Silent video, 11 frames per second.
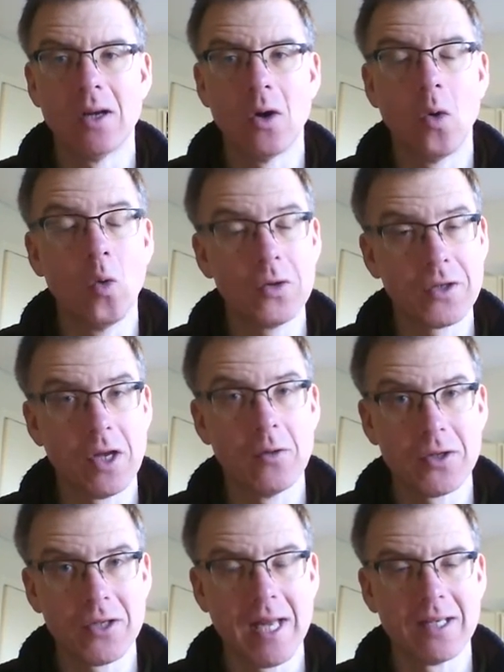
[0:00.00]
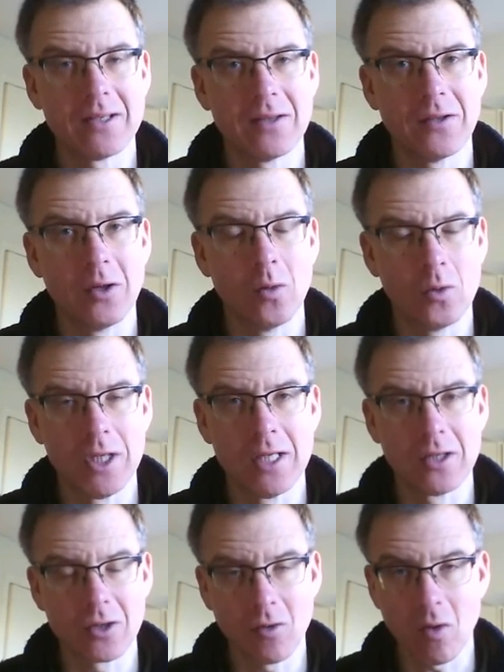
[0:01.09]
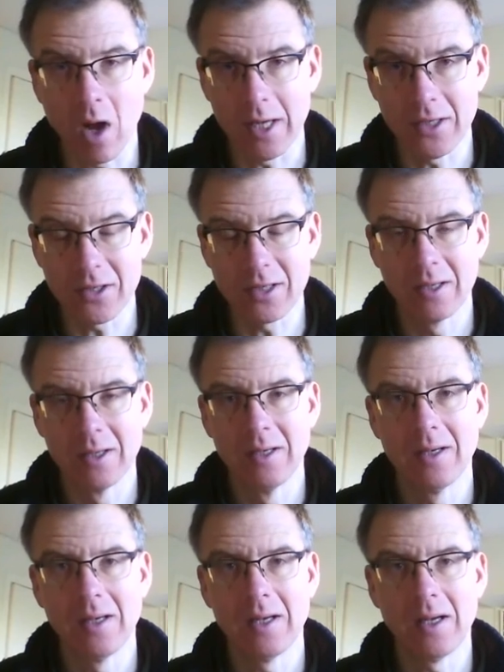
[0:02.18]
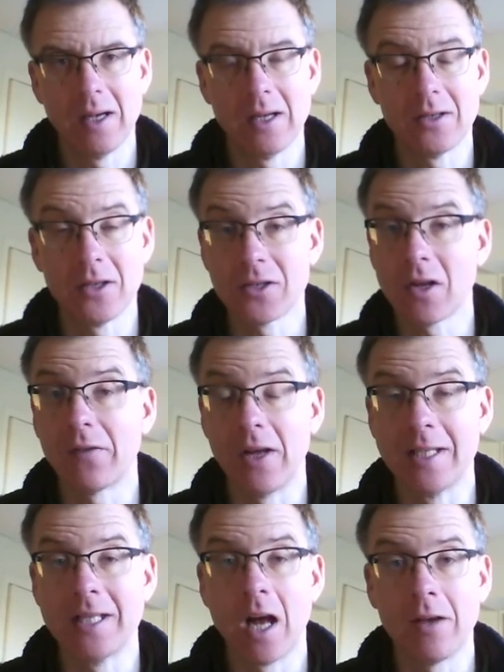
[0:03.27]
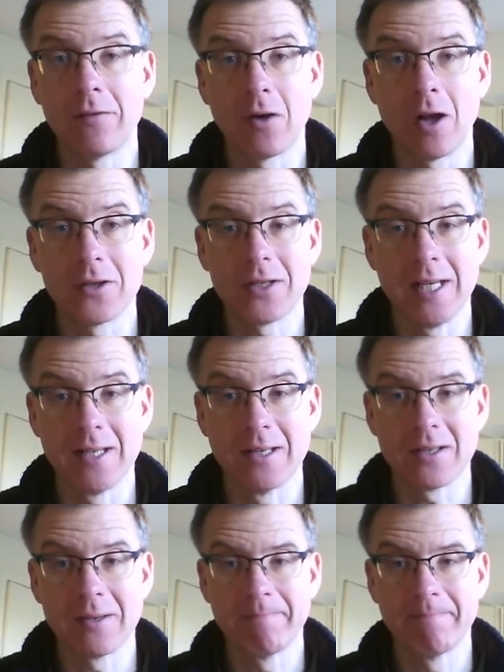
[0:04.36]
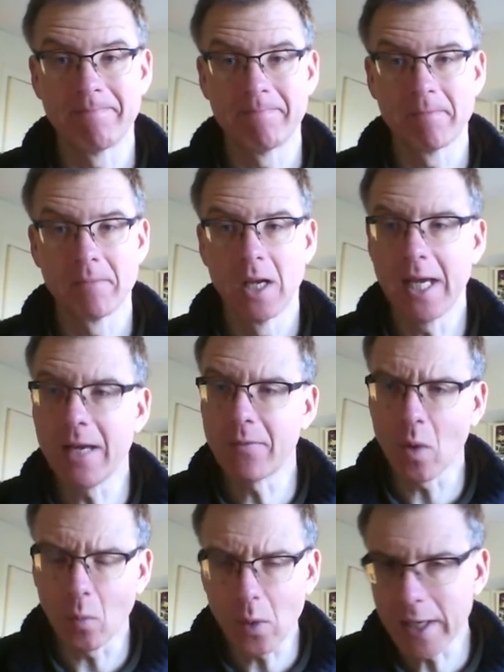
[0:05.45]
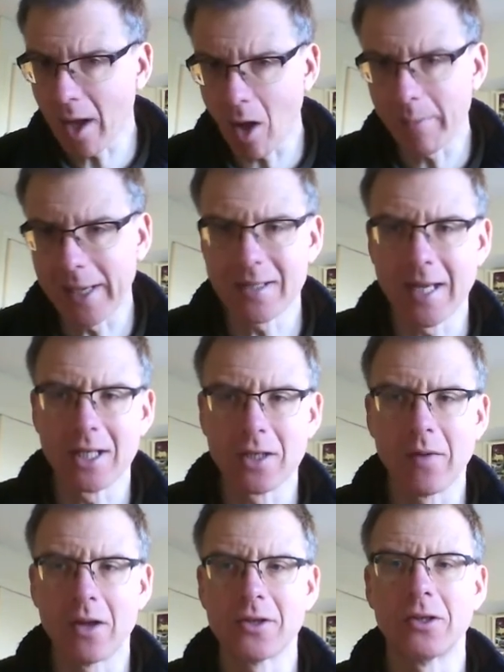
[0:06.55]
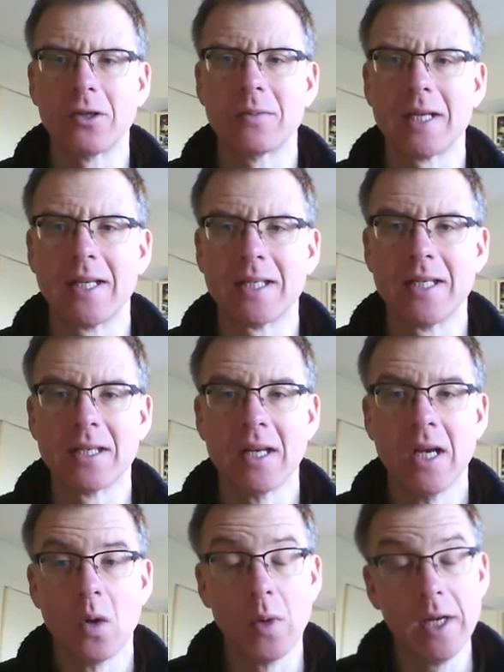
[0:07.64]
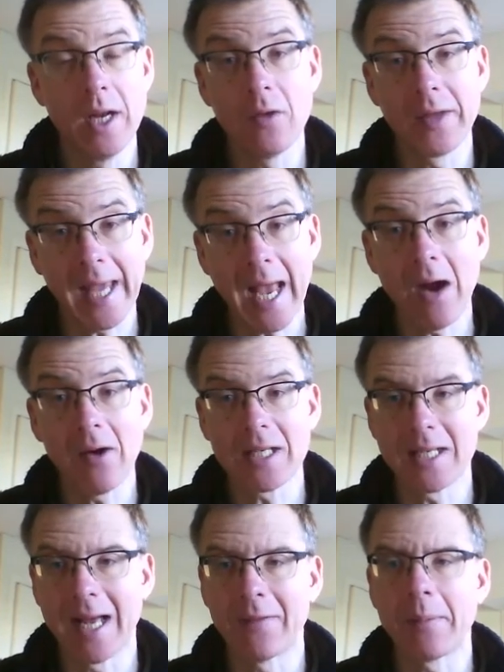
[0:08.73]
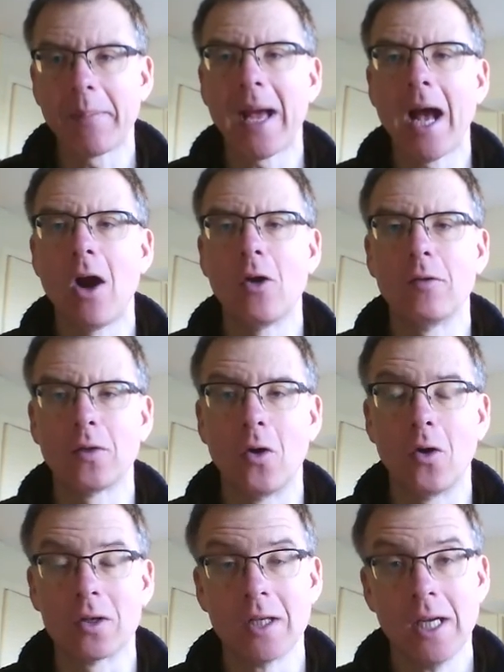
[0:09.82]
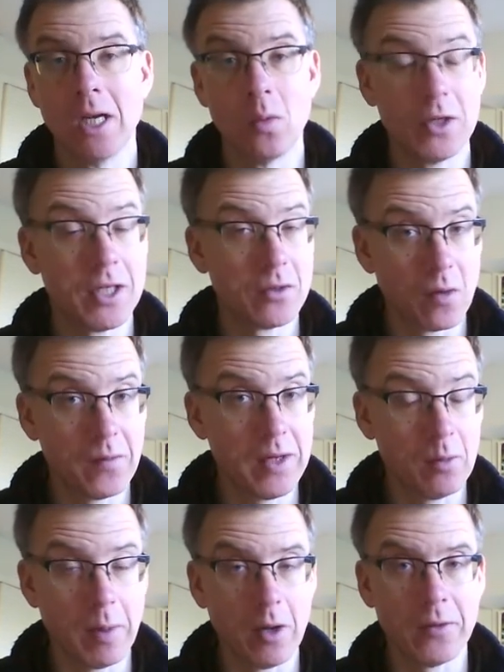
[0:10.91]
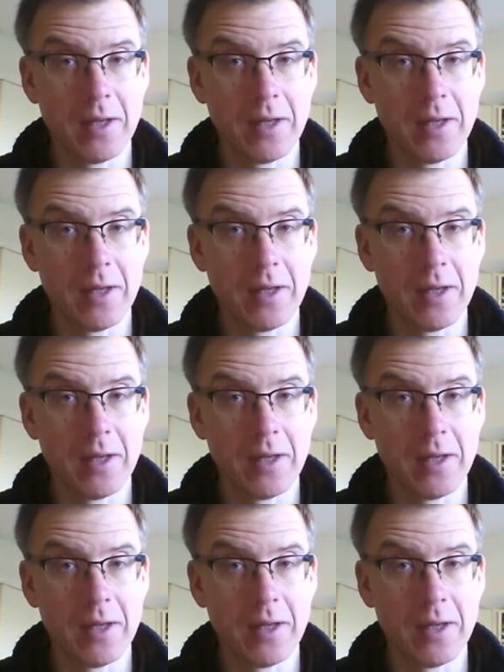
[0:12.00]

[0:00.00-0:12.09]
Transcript: also sent the Lord Jesus Christ to suffer and die for our sins. Even when we can't make sense of our circumstances, we know the character and the power of God, which is revealed both